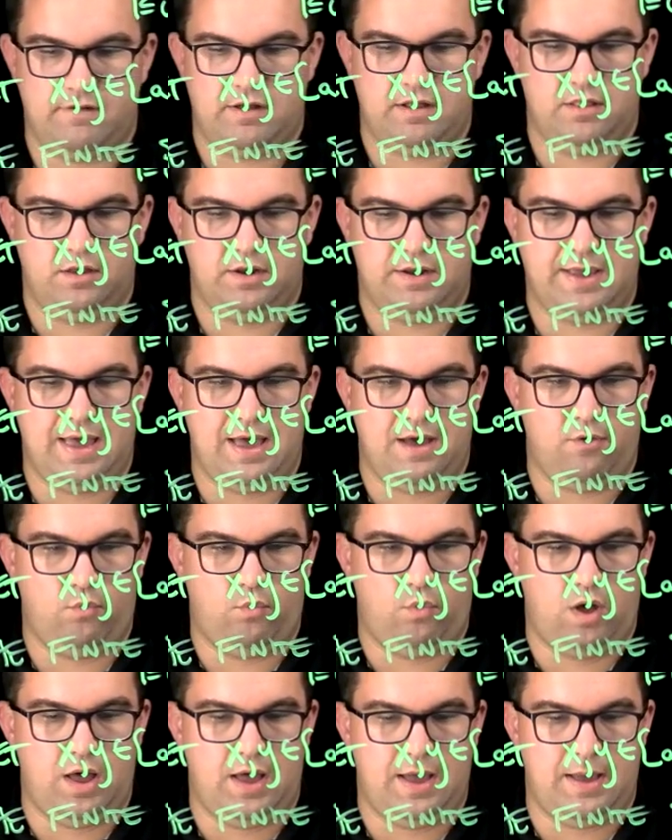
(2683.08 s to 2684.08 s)
I look at
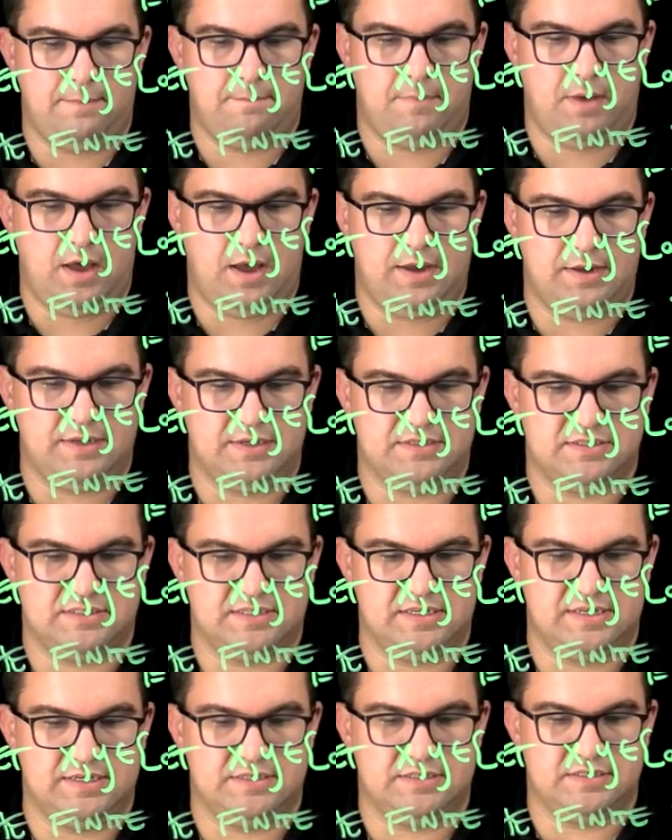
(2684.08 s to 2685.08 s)
y minus
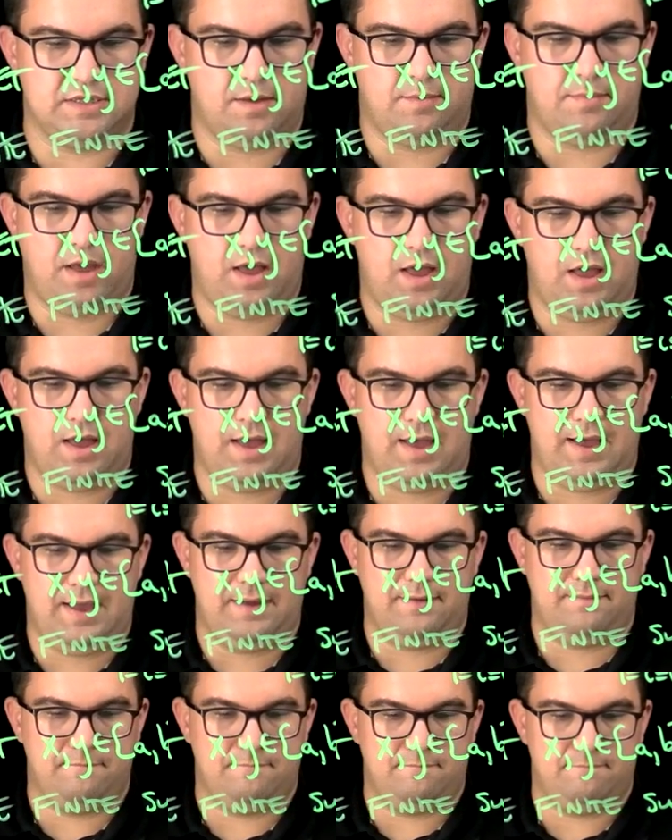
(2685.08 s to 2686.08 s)
c sub
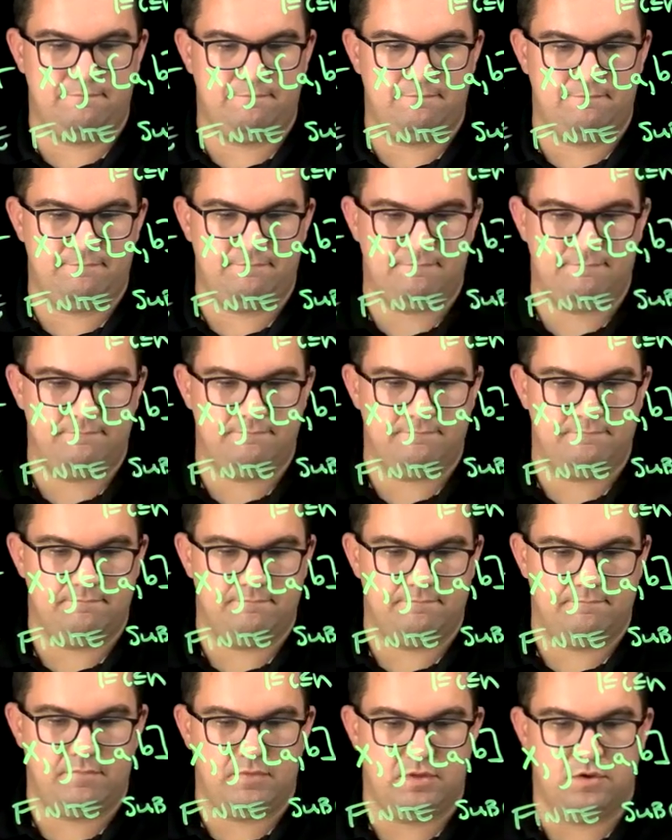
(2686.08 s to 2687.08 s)
I.
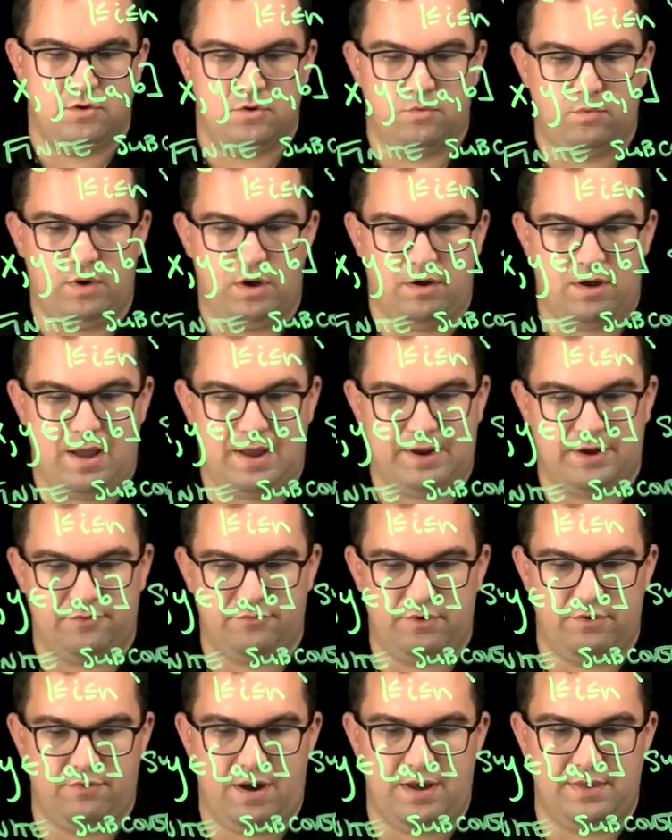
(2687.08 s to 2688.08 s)
Well, I
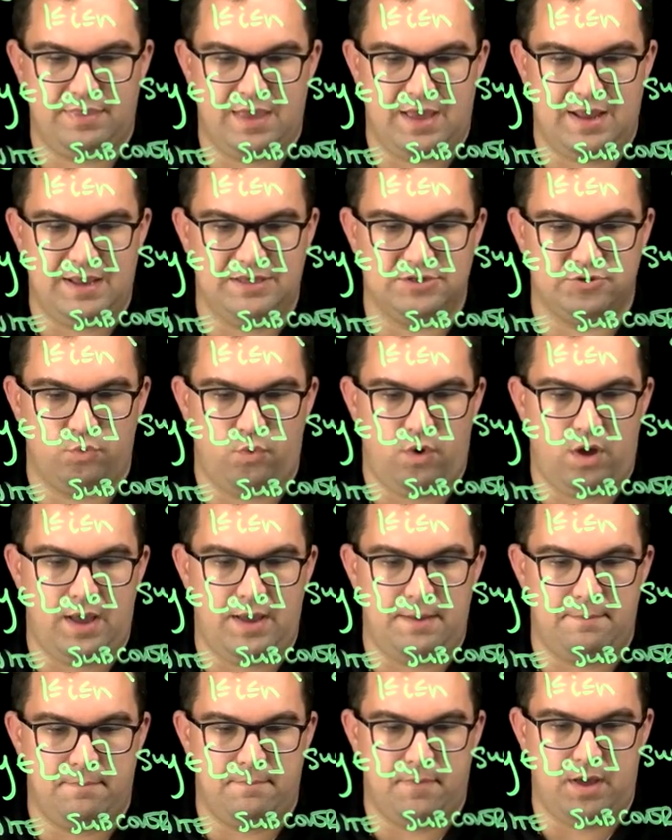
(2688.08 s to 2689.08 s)
could rewrite that as
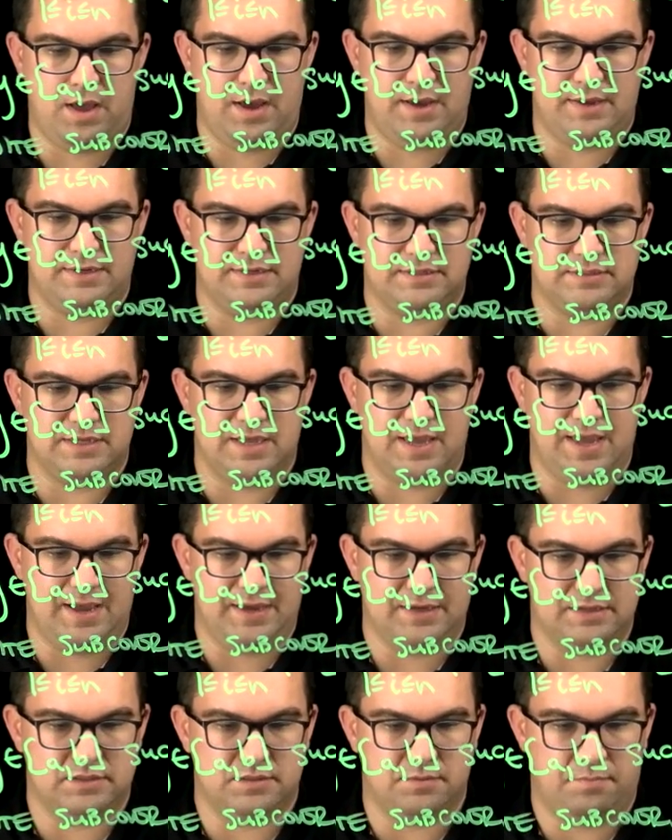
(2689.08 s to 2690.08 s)
y minus
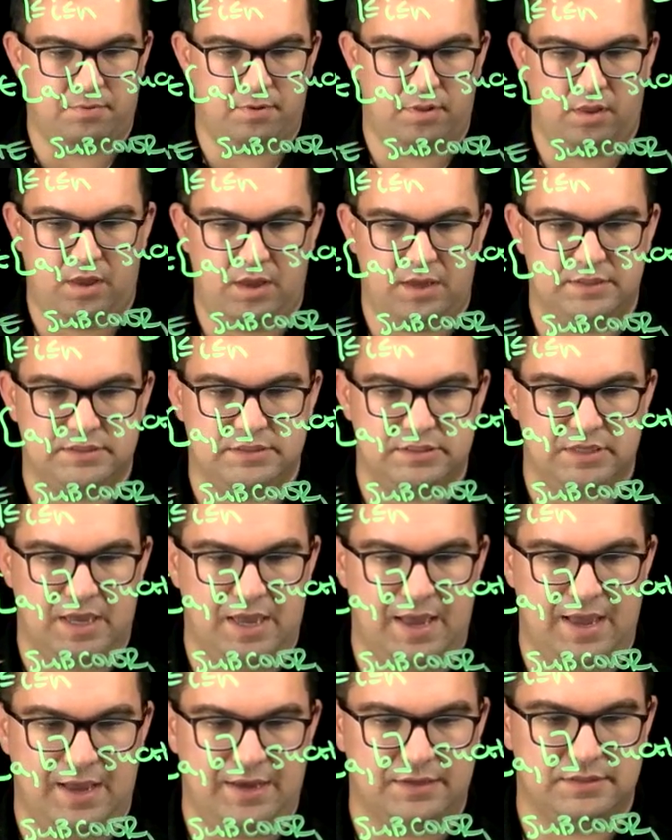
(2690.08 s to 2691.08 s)
x plus
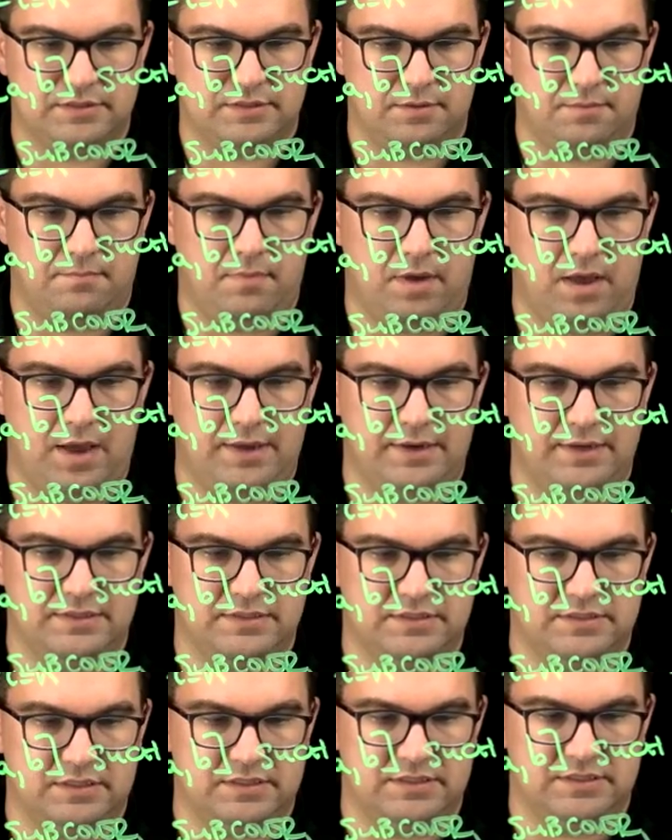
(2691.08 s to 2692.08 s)
x
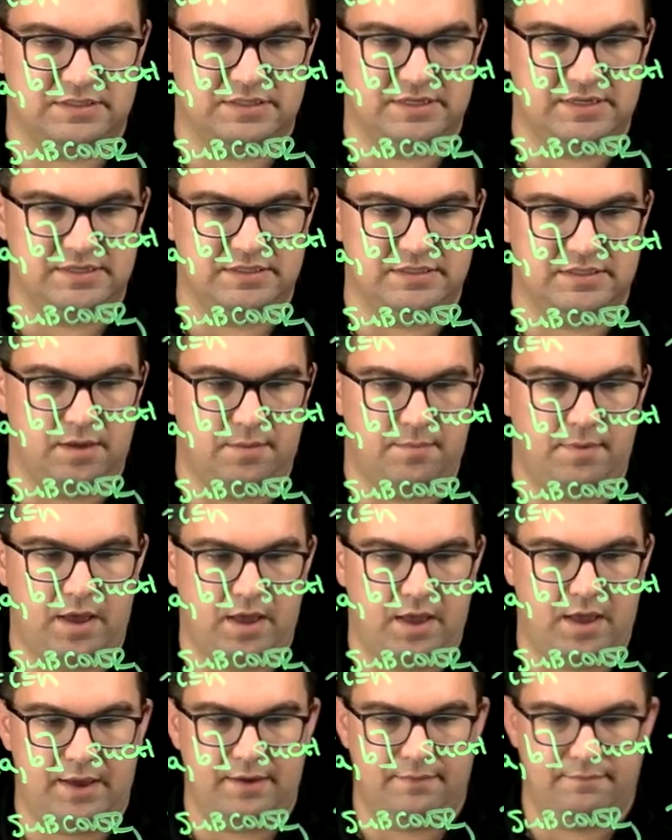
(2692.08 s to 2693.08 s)
minus c sub
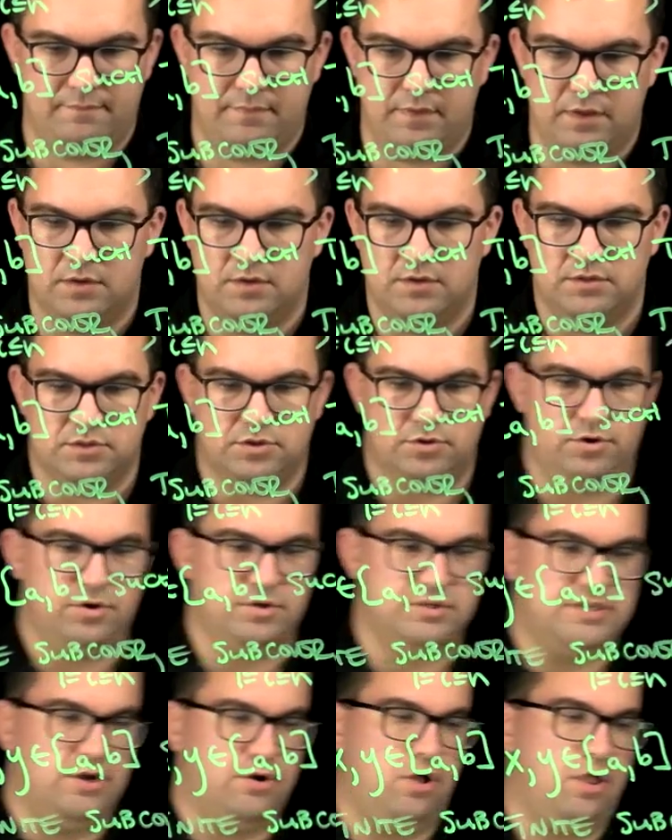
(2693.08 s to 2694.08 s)
I. So
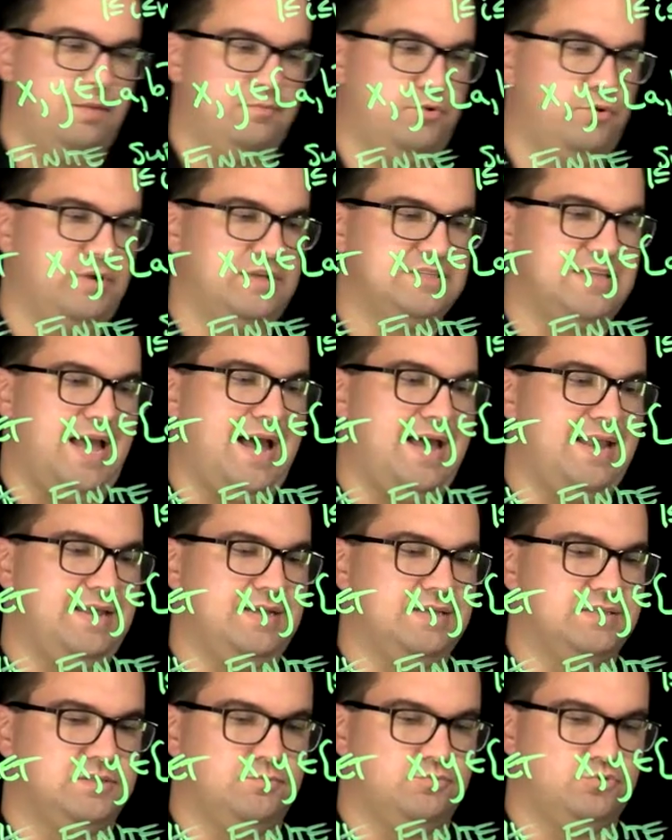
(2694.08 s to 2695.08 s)
notice here, all I'm doing is
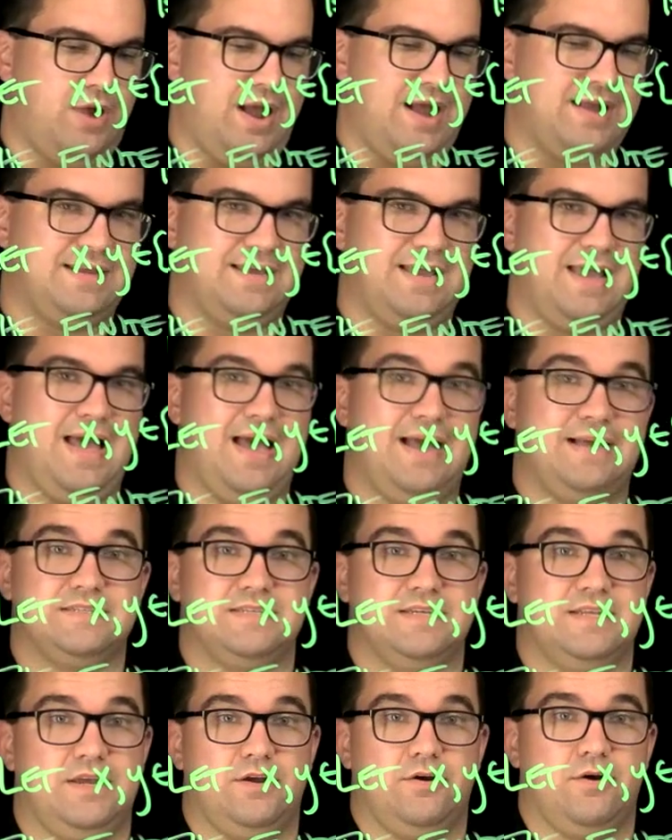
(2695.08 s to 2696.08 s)
adding and subtracting
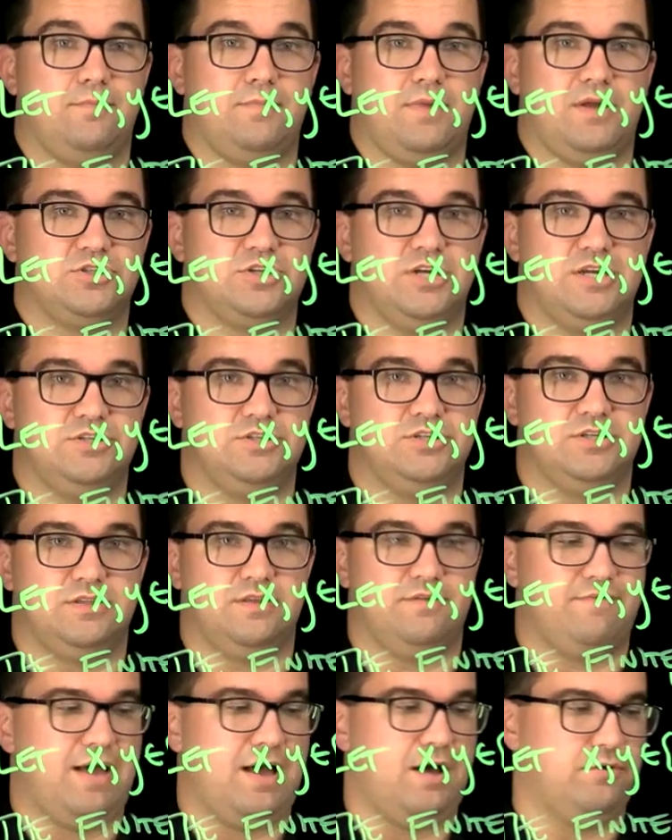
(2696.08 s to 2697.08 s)
x in here. I'm not changing
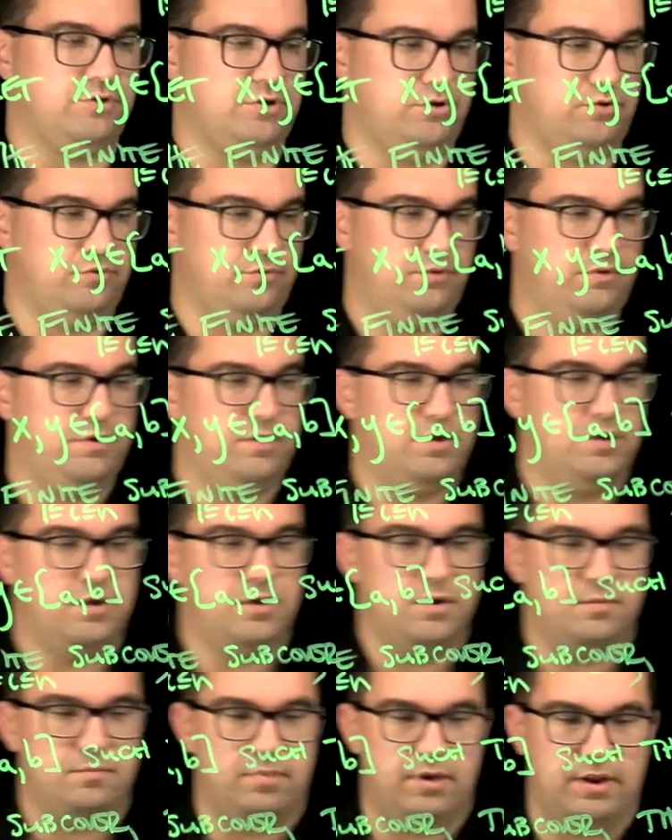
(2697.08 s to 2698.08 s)
the value.
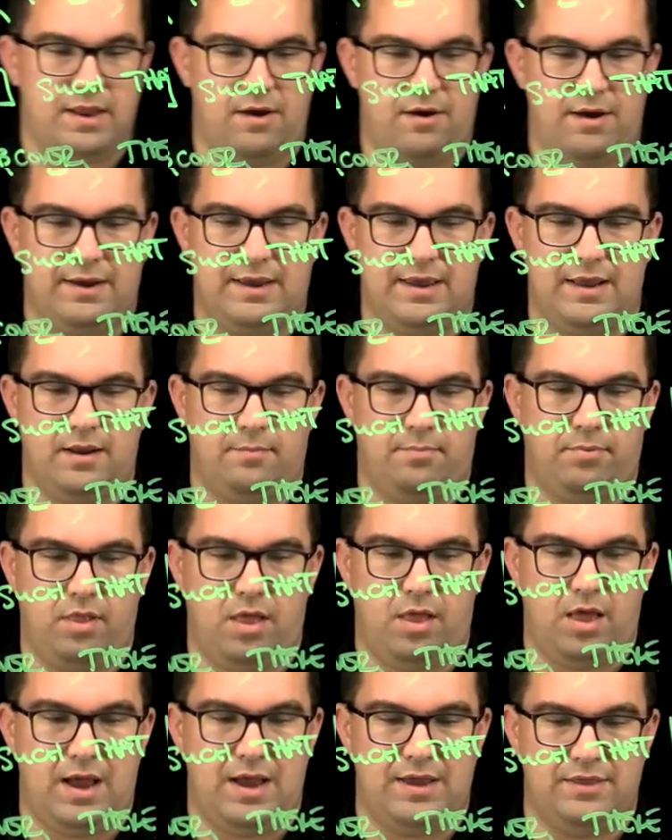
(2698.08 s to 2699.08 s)
But now I can
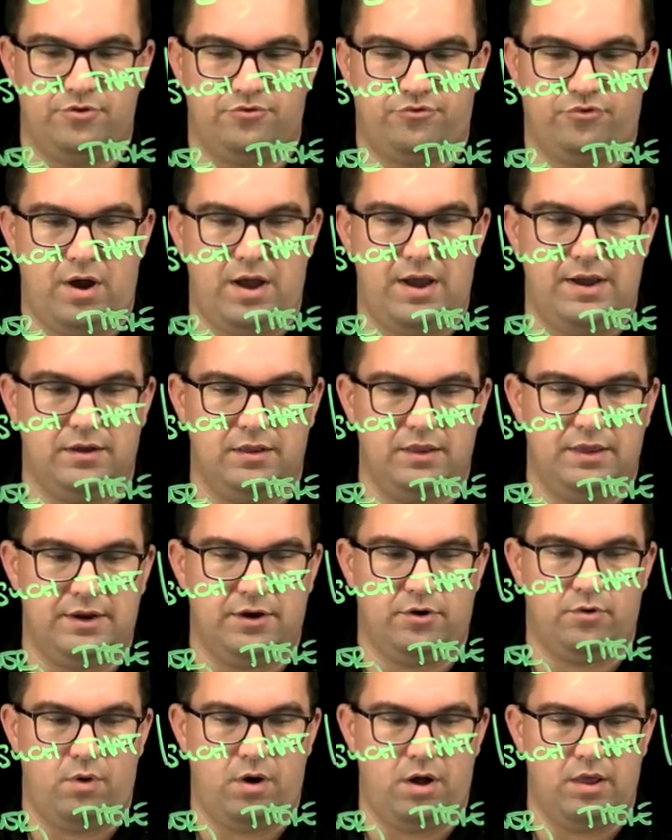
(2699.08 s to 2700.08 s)
apply the triangle
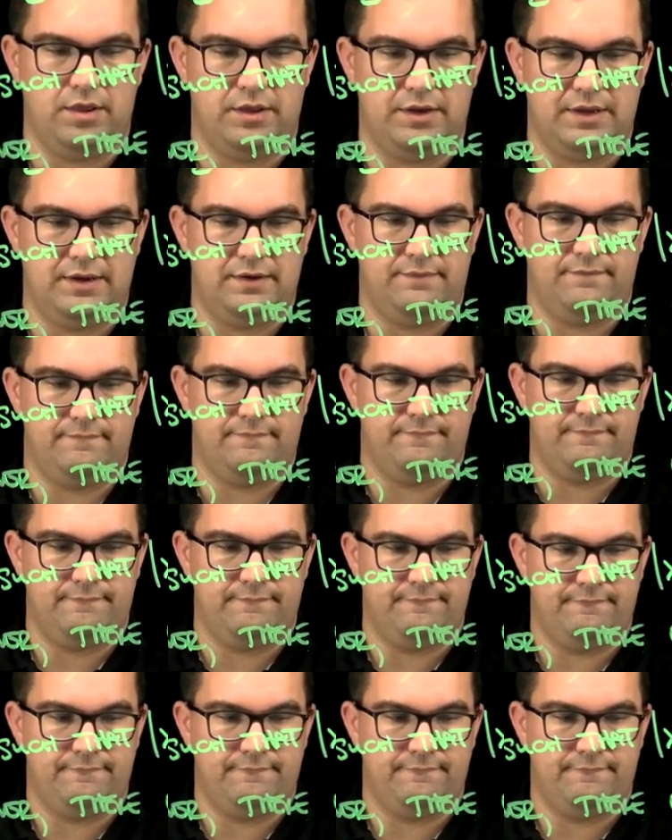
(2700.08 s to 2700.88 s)
inequality.